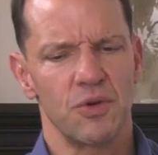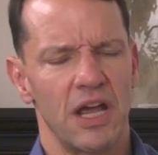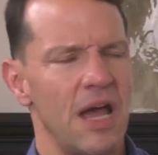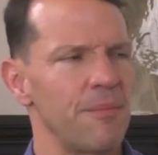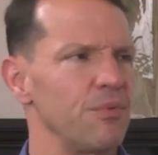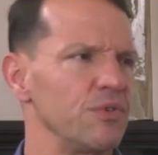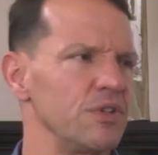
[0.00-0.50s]
what
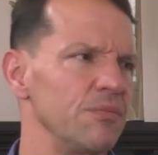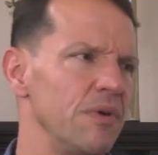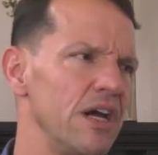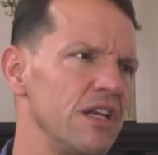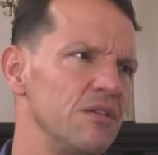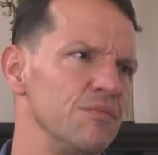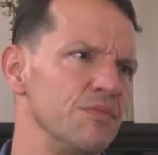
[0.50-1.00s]
happened with the
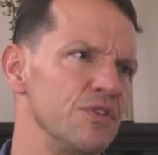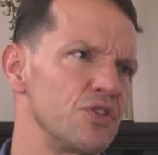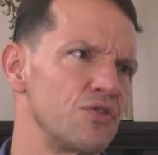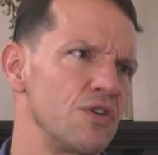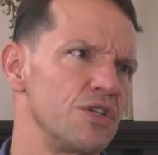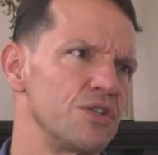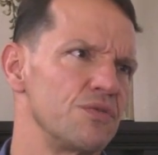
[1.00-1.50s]
Biden
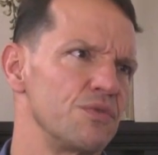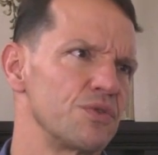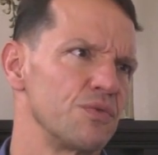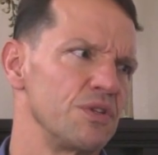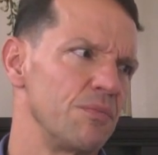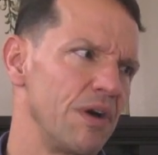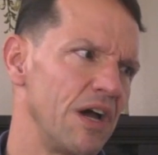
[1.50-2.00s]
administration was
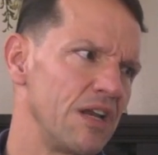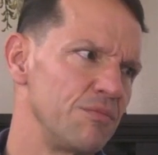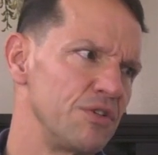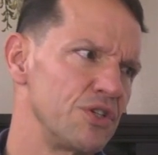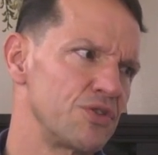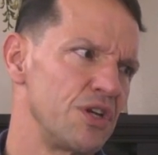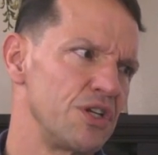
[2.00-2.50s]
when the Biden
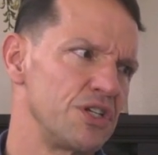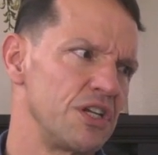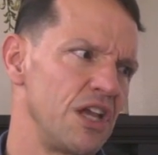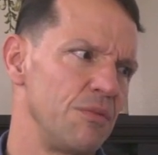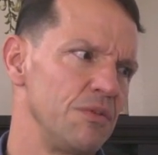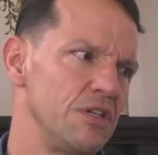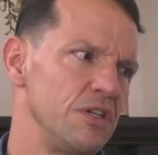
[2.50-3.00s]
administration
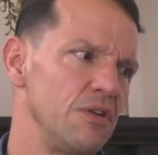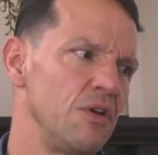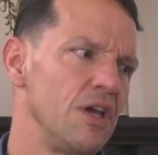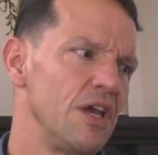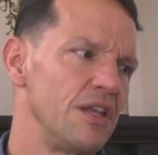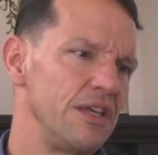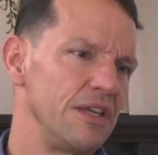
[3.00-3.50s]
came in,
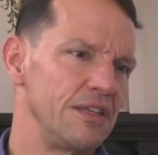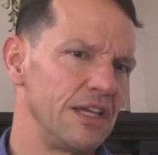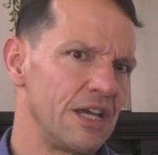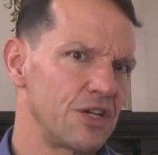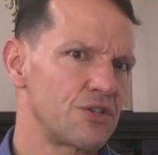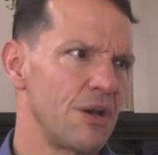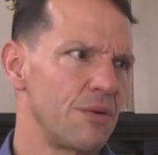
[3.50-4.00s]
they
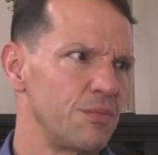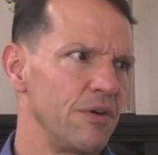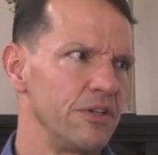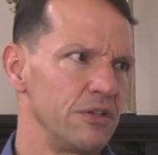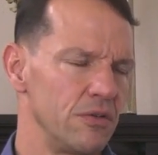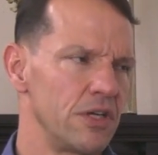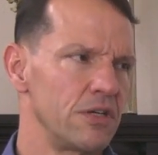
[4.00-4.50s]
got trapped by
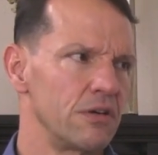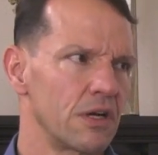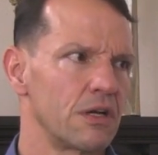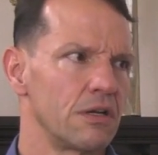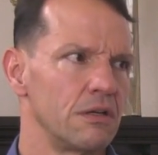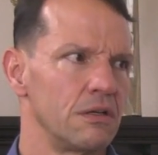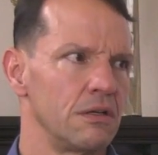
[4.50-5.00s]
their rhetoric.
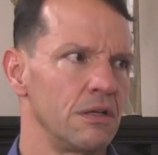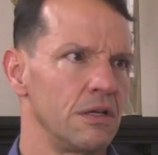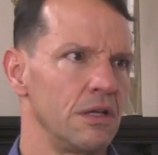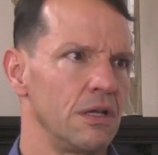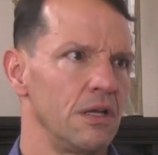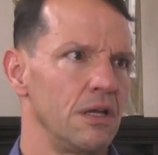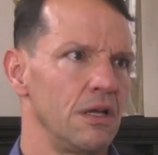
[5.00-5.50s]

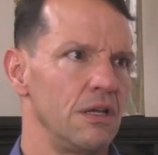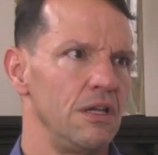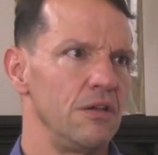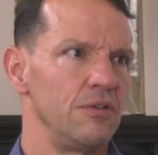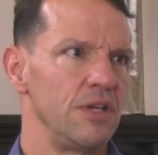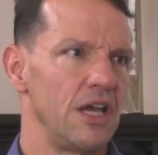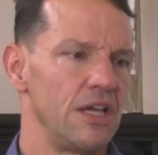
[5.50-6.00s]

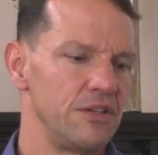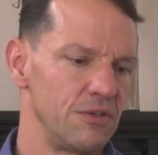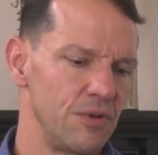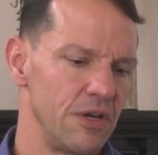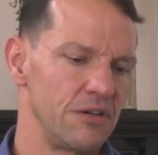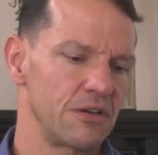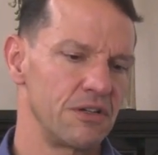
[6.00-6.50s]
They had their
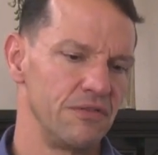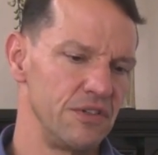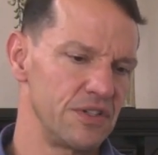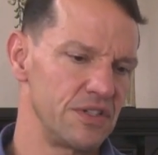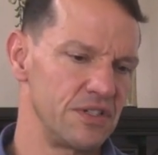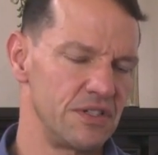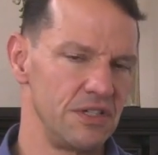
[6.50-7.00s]
rhetoric of
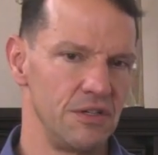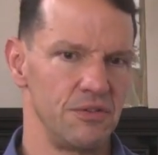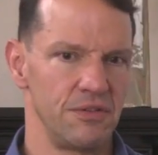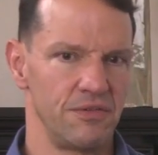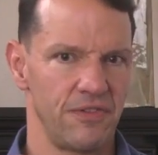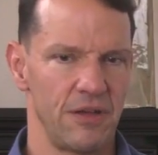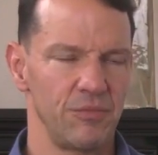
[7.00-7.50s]
this is,
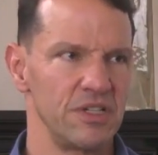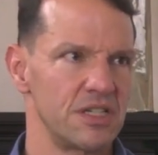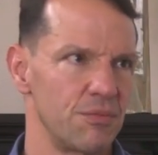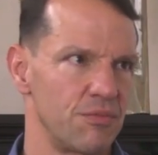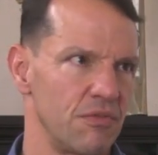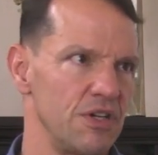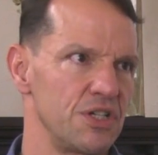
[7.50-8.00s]
the family
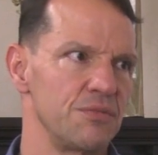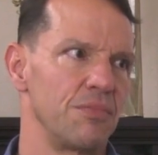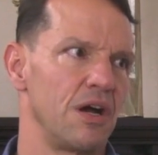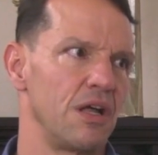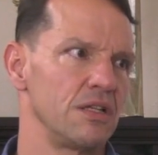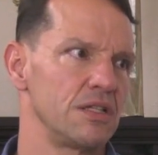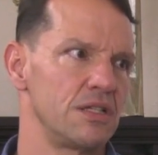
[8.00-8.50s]
separation
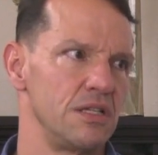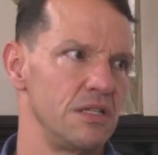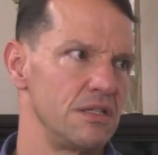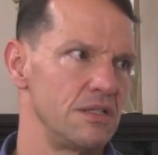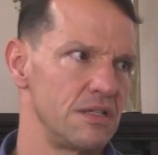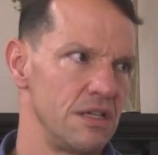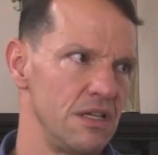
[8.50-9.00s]
policy
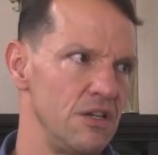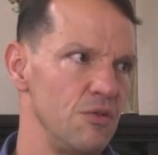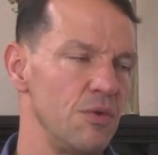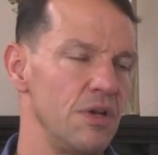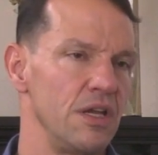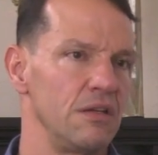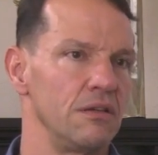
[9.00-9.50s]
is
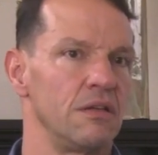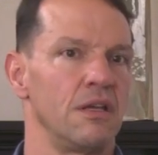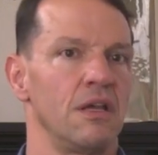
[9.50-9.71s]
inhumane.